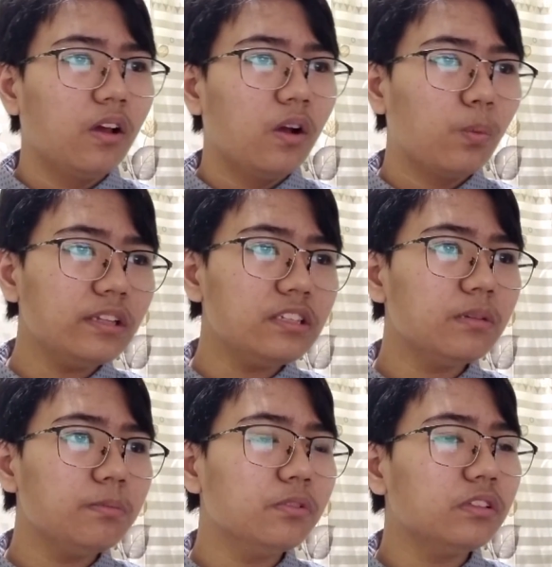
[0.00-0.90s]
Once
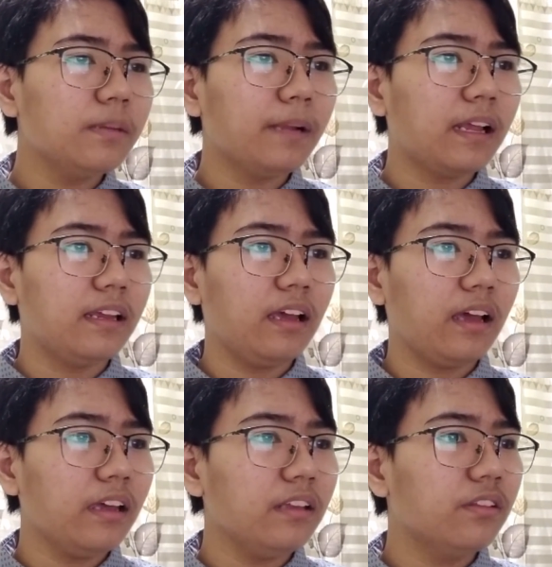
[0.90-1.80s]
you multiply
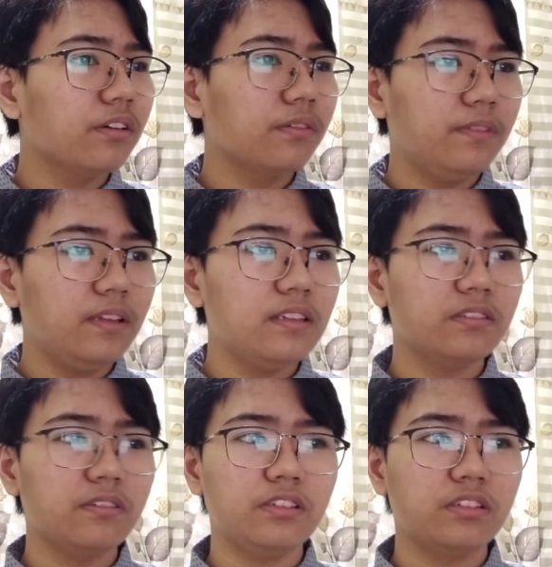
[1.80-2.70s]
either of these
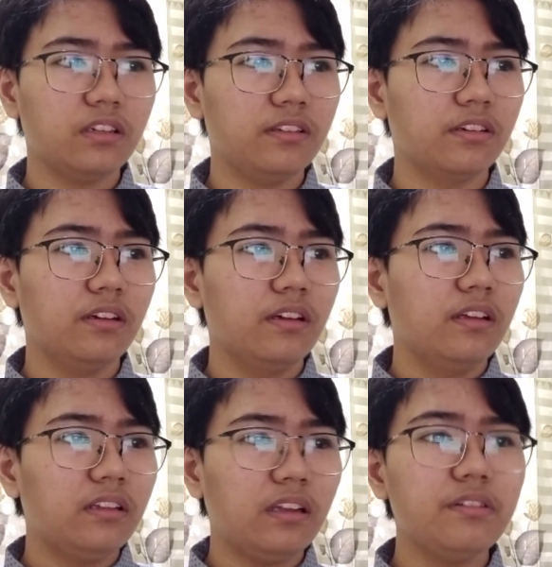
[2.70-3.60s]
to each other,
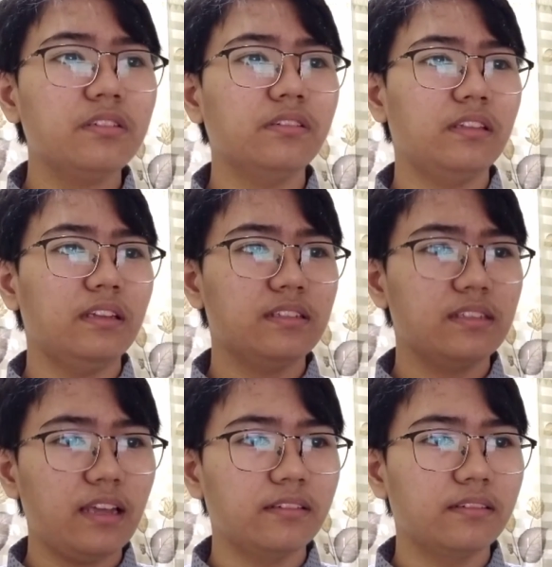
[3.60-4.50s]
the result is
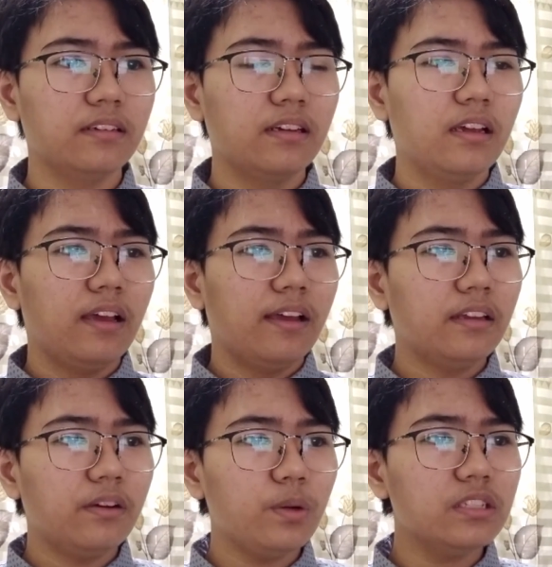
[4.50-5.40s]
9.
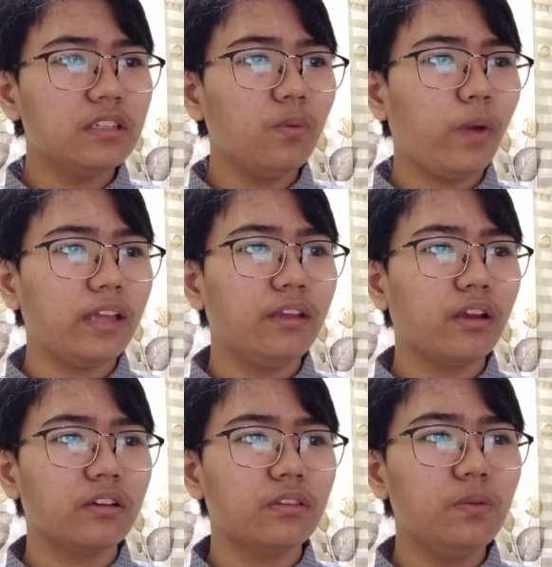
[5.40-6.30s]
The reason why
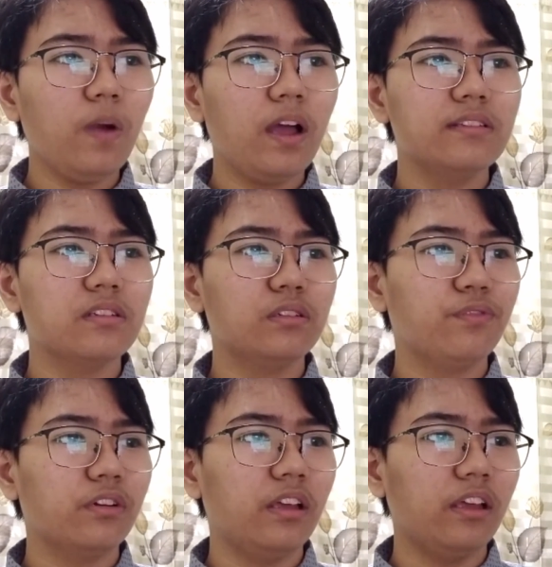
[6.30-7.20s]
there are 2 answers
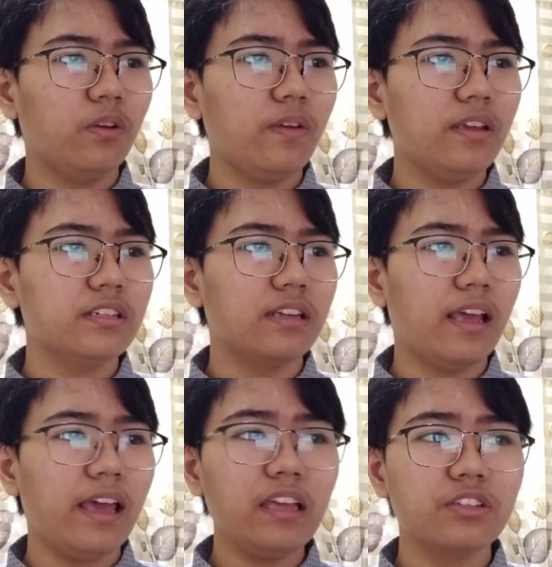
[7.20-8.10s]
for the equation
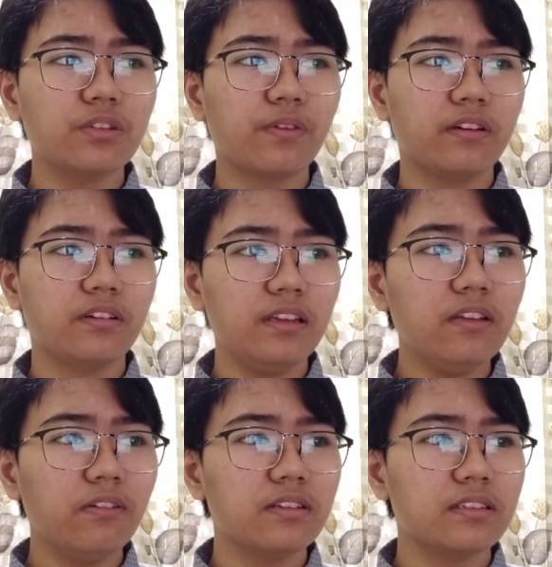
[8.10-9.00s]
x squared
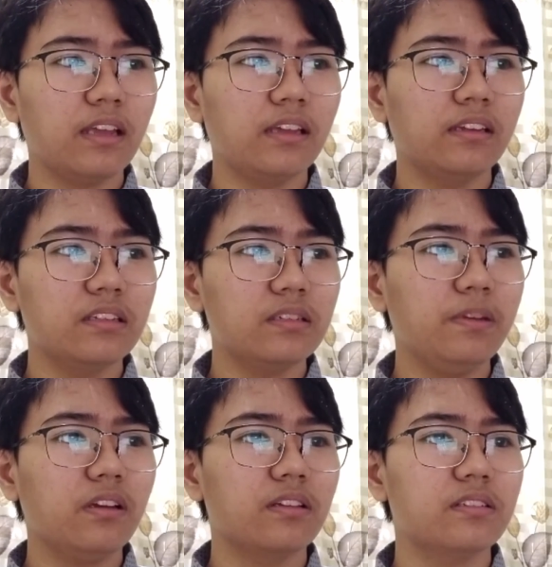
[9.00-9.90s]
equals 9 is
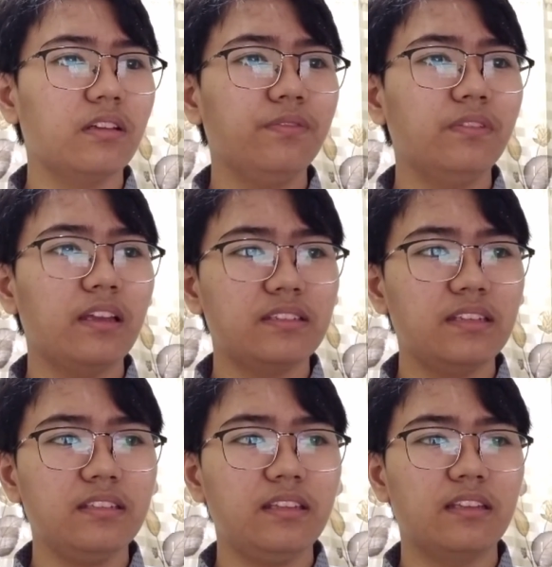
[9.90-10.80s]
because of the
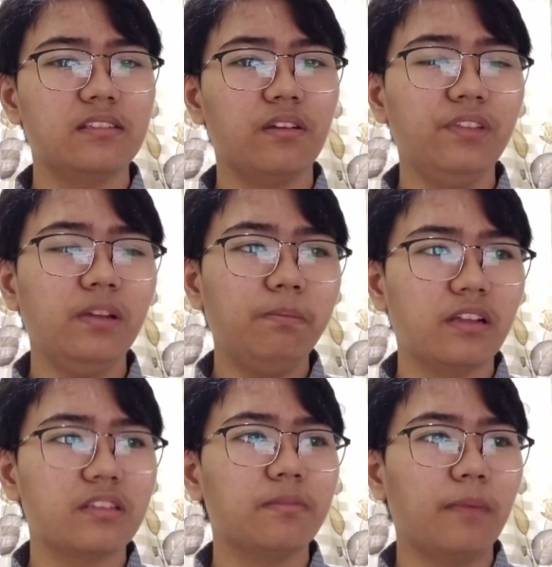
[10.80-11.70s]
existence of the
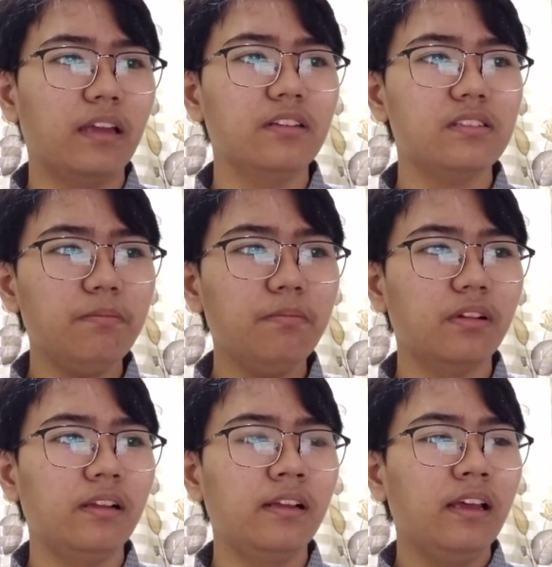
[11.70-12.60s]
plus minus symbol
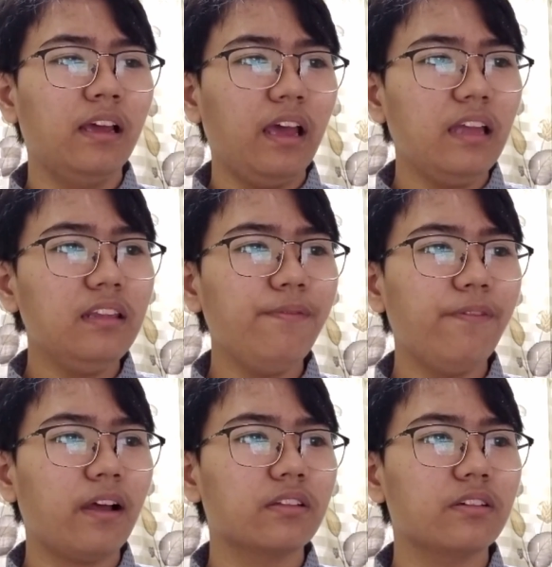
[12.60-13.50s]
and the
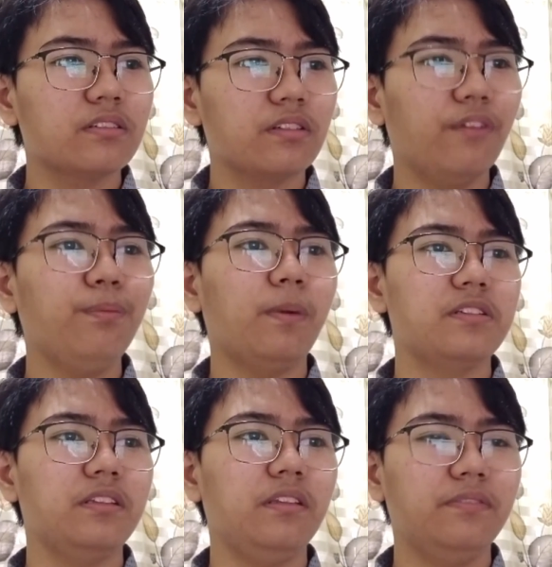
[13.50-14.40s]
factors of
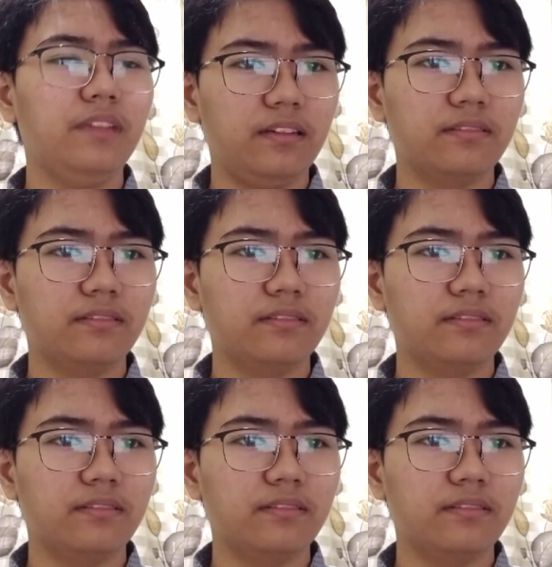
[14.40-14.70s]
positive 9.